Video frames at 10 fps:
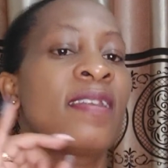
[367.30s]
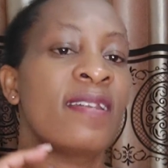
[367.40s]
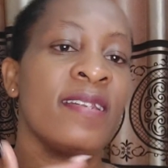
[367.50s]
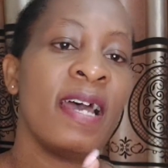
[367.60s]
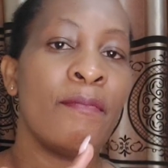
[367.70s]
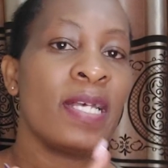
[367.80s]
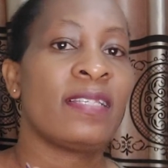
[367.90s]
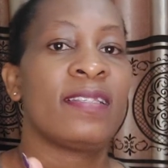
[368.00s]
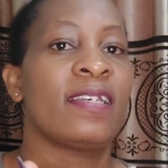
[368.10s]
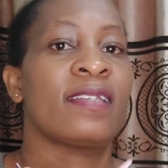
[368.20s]
Number
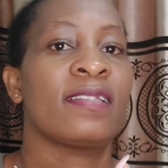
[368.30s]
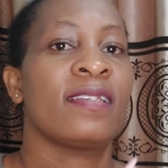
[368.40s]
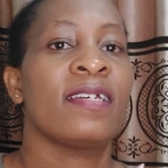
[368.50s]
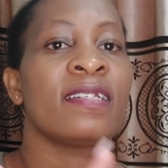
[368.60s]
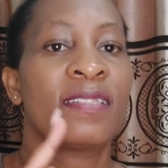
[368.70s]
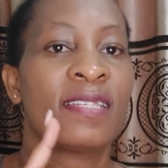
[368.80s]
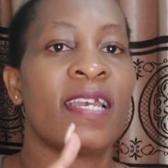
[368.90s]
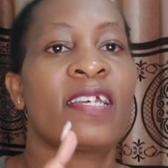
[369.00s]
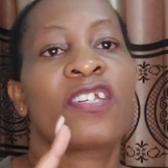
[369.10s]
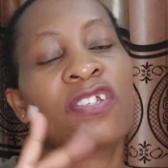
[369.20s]
6,
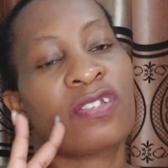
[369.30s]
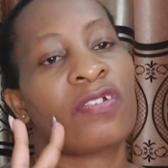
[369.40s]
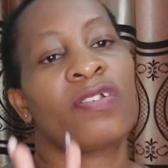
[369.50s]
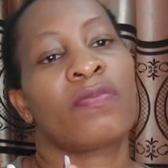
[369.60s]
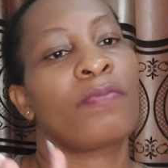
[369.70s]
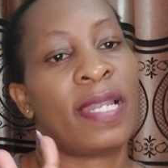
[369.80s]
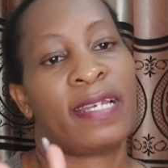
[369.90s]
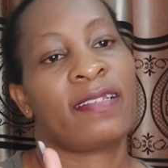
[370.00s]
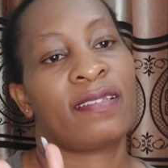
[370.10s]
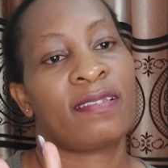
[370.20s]
take short
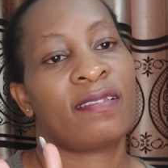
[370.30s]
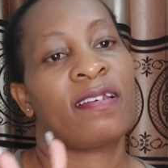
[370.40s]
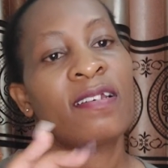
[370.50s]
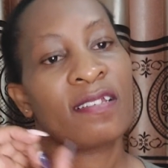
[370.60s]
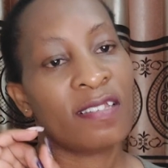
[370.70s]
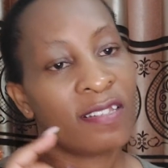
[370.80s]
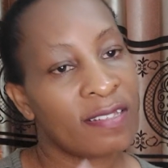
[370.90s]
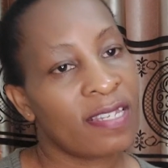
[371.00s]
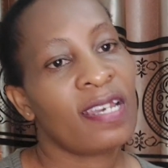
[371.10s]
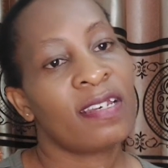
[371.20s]
breaks.
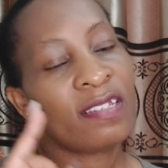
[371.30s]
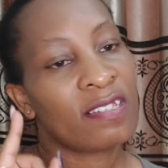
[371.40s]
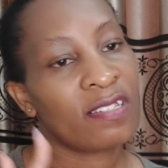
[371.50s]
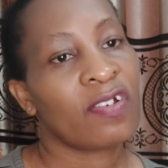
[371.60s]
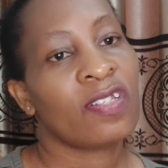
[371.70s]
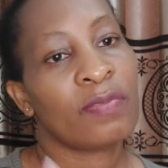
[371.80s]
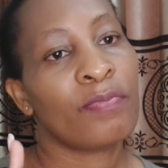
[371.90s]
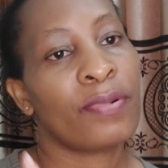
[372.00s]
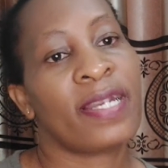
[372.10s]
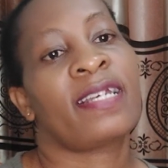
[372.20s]
Take short
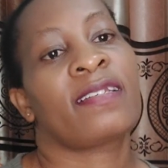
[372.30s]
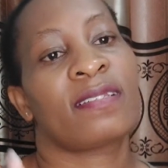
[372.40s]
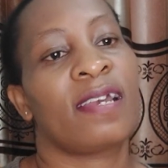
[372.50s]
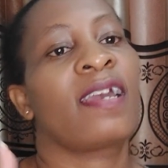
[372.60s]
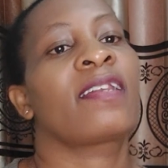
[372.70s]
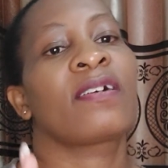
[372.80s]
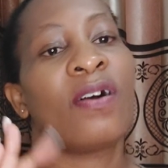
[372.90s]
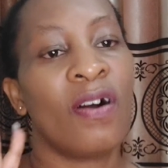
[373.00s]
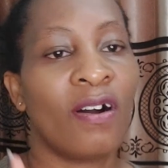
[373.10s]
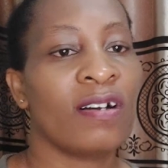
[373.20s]
breaks and
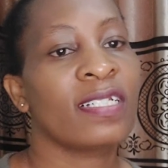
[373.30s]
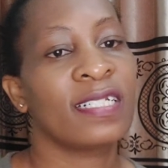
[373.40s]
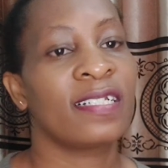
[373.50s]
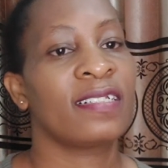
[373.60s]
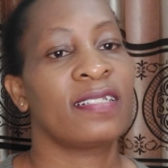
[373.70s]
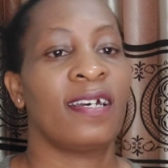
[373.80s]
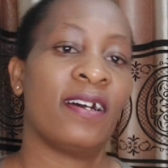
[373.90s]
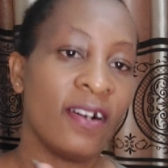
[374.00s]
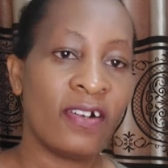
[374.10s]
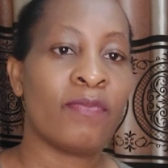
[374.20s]
holidays.
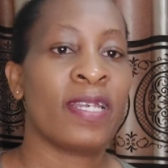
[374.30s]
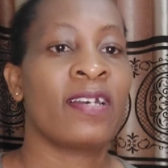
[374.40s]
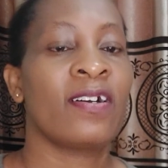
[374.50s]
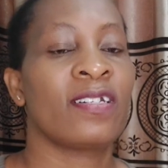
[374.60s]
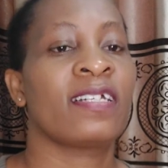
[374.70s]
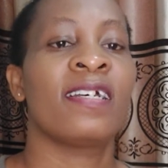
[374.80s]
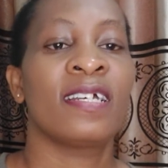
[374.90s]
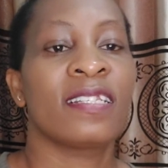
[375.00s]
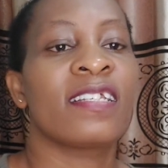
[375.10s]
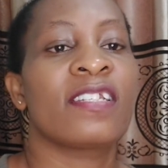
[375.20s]
Oh my God,
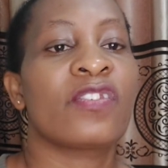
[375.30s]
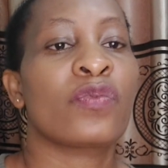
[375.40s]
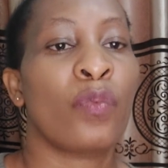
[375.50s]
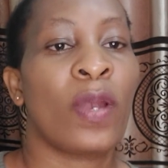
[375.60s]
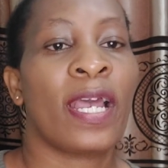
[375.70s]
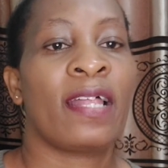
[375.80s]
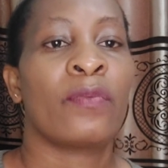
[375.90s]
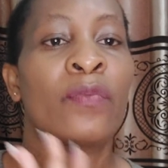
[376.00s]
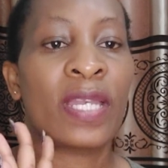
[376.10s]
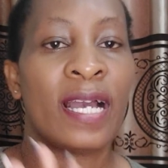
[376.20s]
this is where
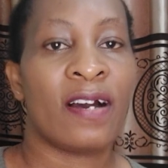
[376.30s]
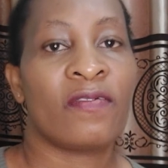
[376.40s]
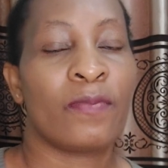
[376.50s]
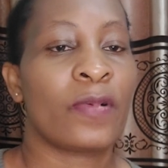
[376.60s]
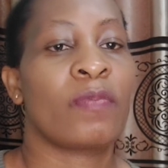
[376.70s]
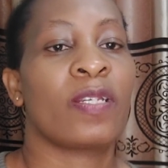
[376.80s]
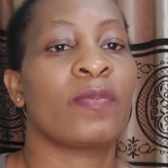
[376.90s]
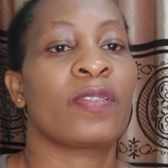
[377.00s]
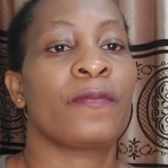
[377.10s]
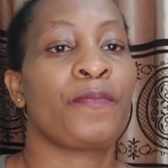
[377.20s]
we have
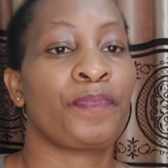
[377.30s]
problems.